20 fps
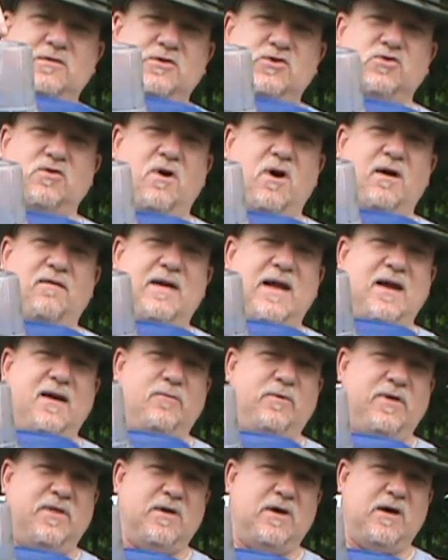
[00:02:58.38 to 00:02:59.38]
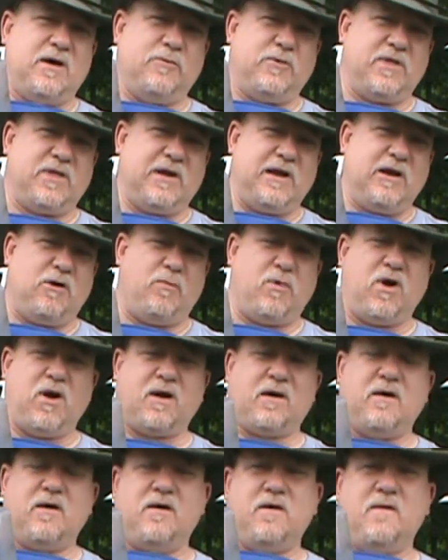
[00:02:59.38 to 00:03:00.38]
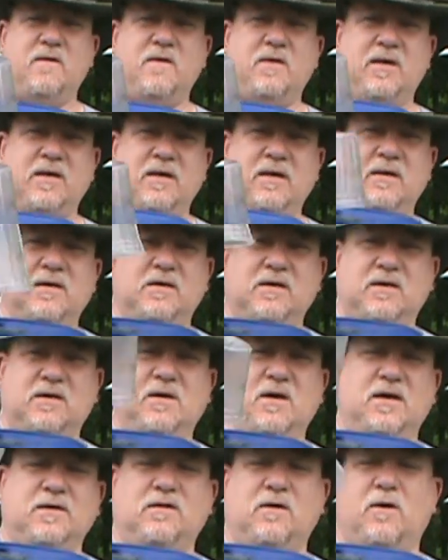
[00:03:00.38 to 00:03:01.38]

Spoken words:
draw around it with an El Marco, cut